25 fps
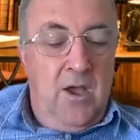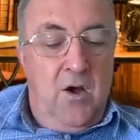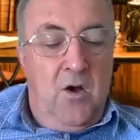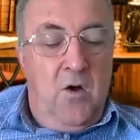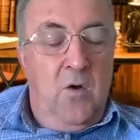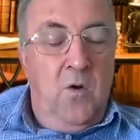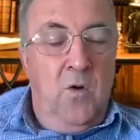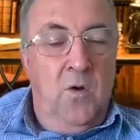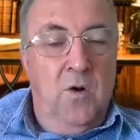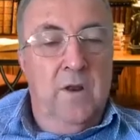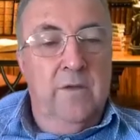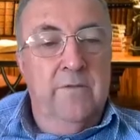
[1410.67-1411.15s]

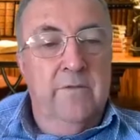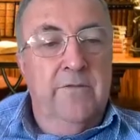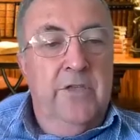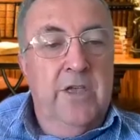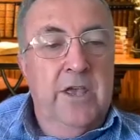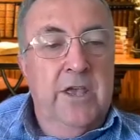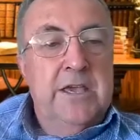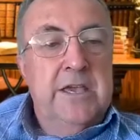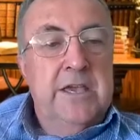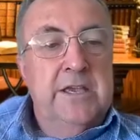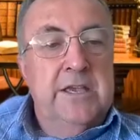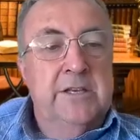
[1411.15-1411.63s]
All of
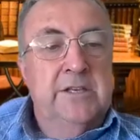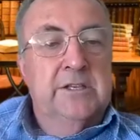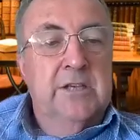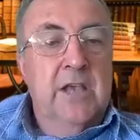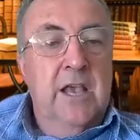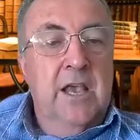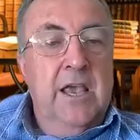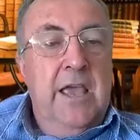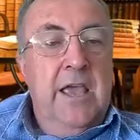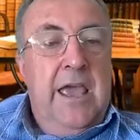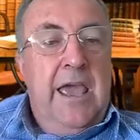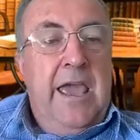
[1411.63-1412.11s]
these
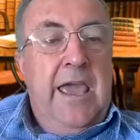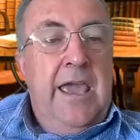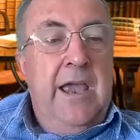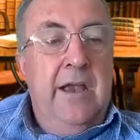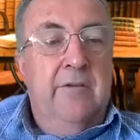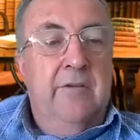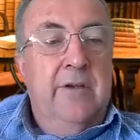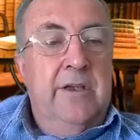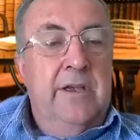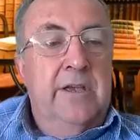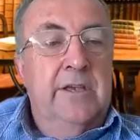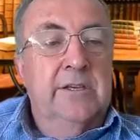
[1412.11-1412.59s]

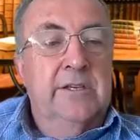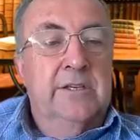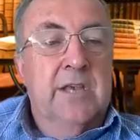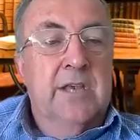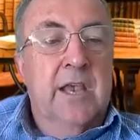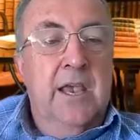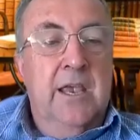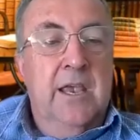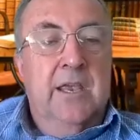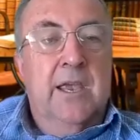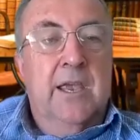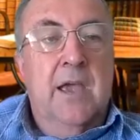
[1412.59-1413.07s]
areas
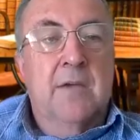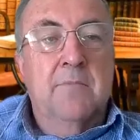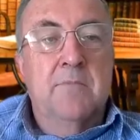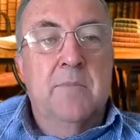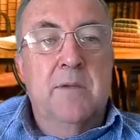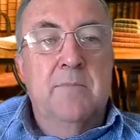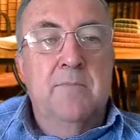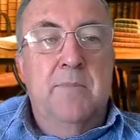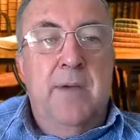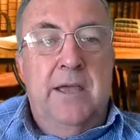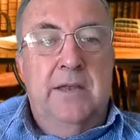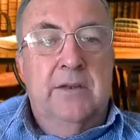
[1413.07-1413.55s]
can
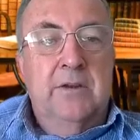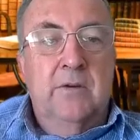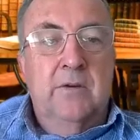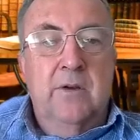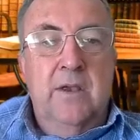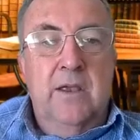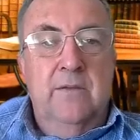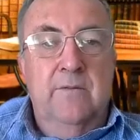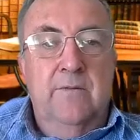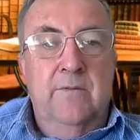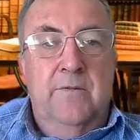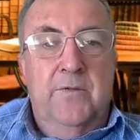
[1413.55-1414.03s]
be better
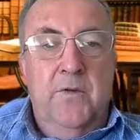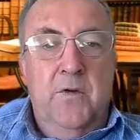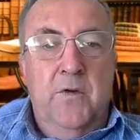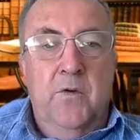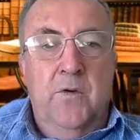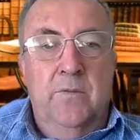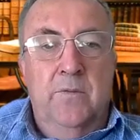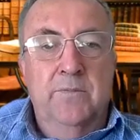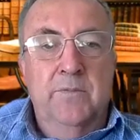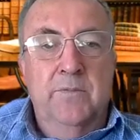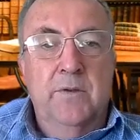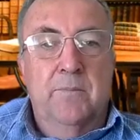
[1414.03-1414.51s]

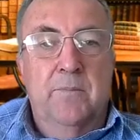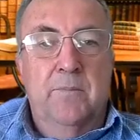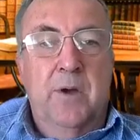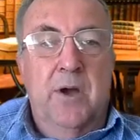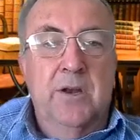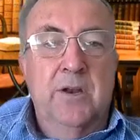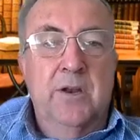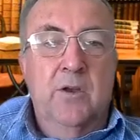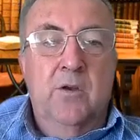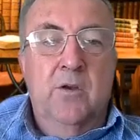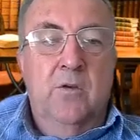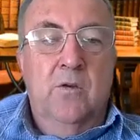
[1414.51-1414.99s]
informed
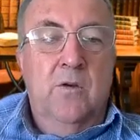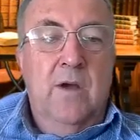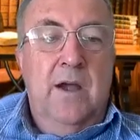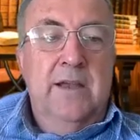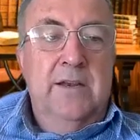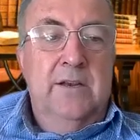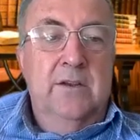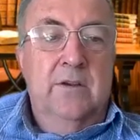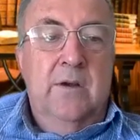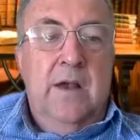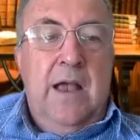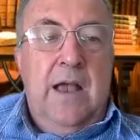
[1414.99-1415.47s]
by a
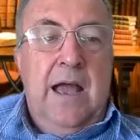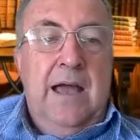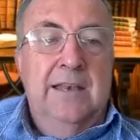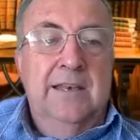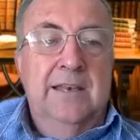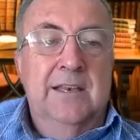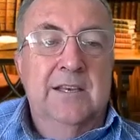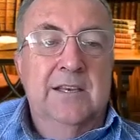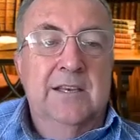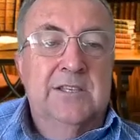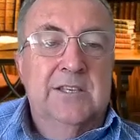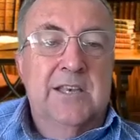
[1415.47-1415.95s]
greater
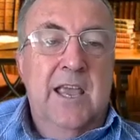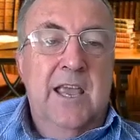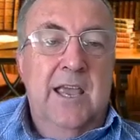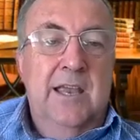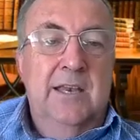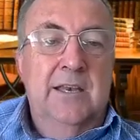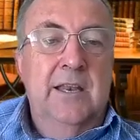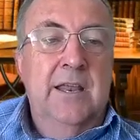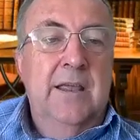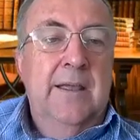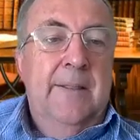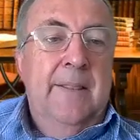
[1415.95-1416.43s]

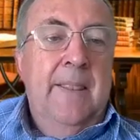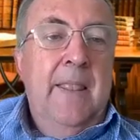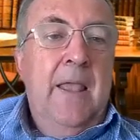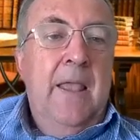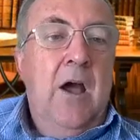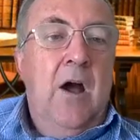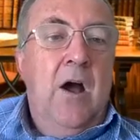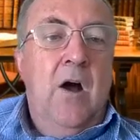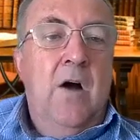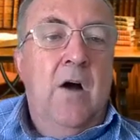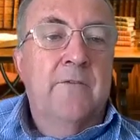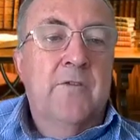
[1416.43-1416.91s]
understanding
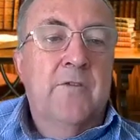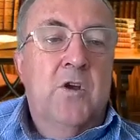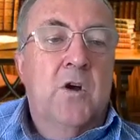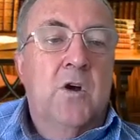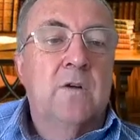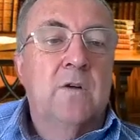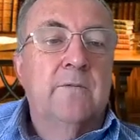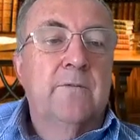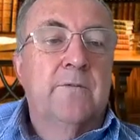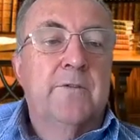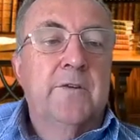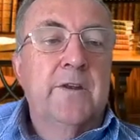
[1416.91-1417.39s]
of
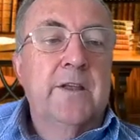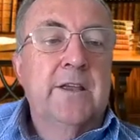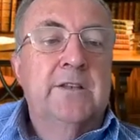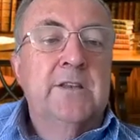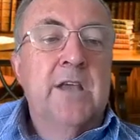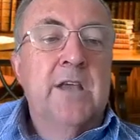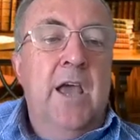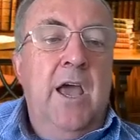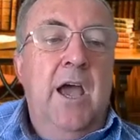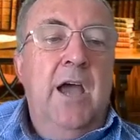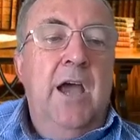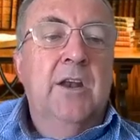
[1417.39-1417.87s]

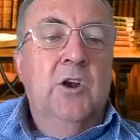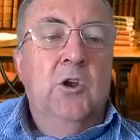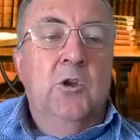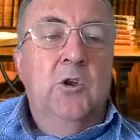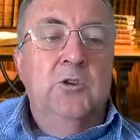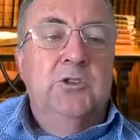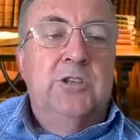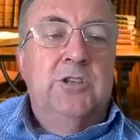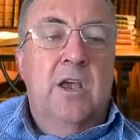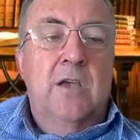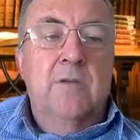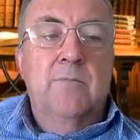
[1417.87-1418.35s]
conflict, and
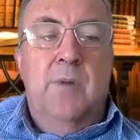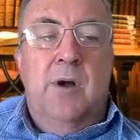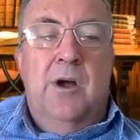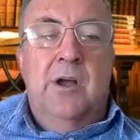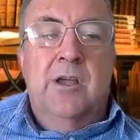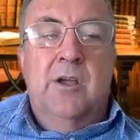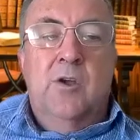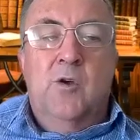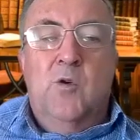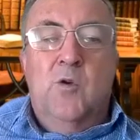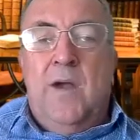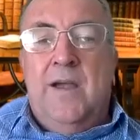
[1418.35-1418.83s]
also
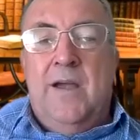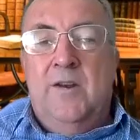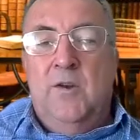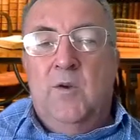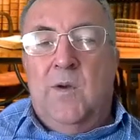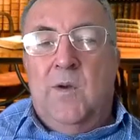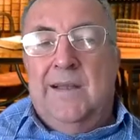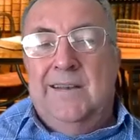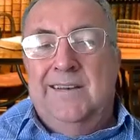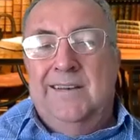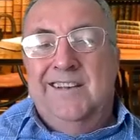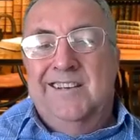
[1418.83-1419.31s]
by a
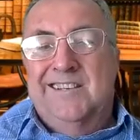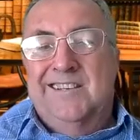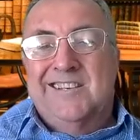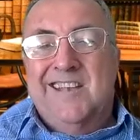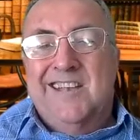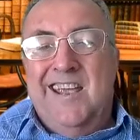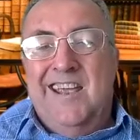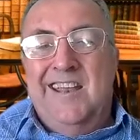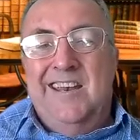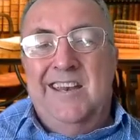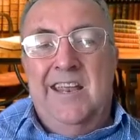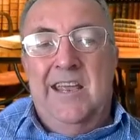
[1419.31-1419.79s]
greater
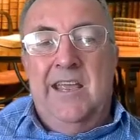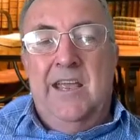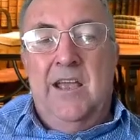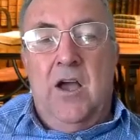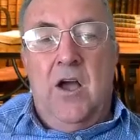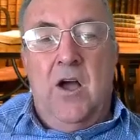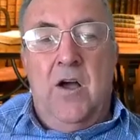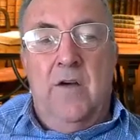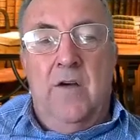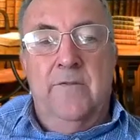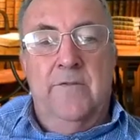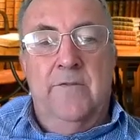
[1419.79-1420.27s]
understanding
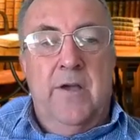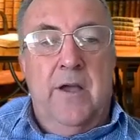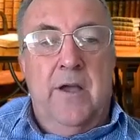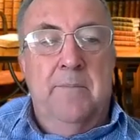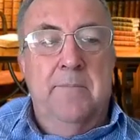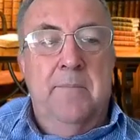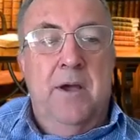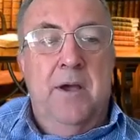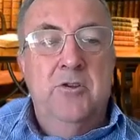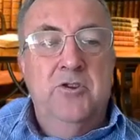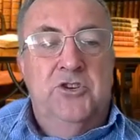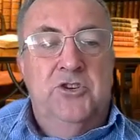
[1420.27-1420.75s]
of
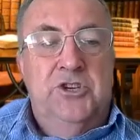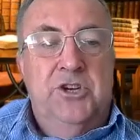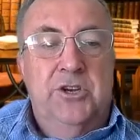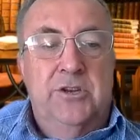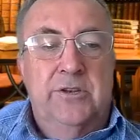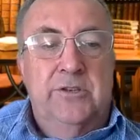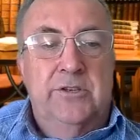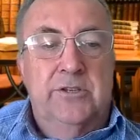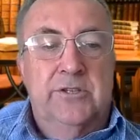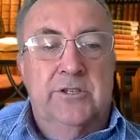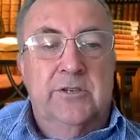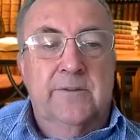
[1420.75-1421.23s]

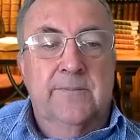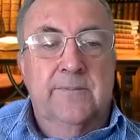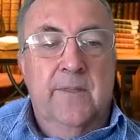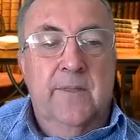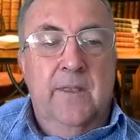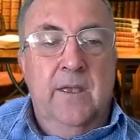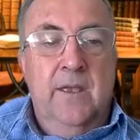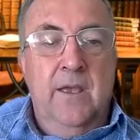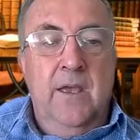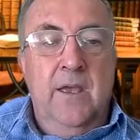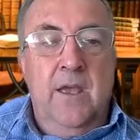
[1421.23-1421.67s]
emotions.